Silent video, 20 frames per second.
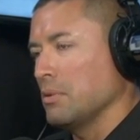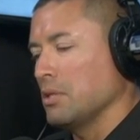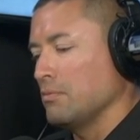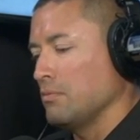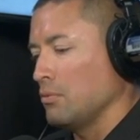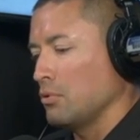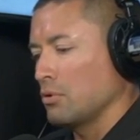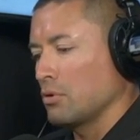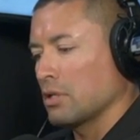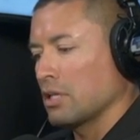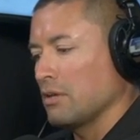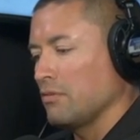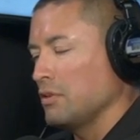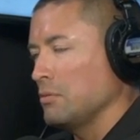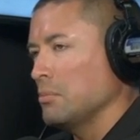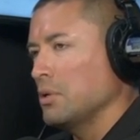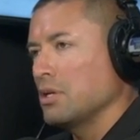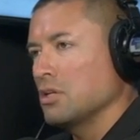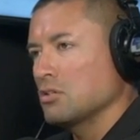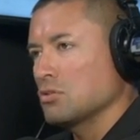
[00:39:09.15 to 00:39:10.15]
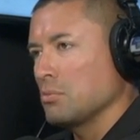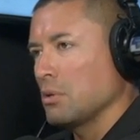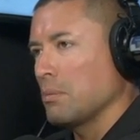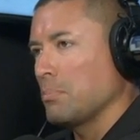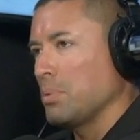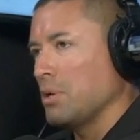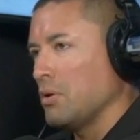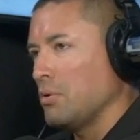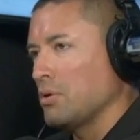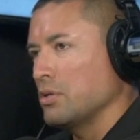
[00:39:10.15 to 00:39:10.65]
and or giving money to my
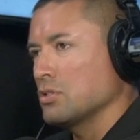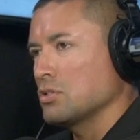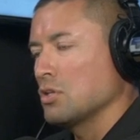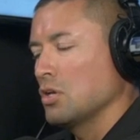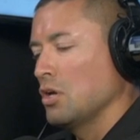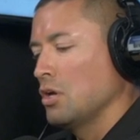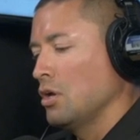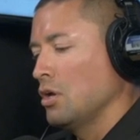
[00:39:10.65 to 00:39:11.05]
parents,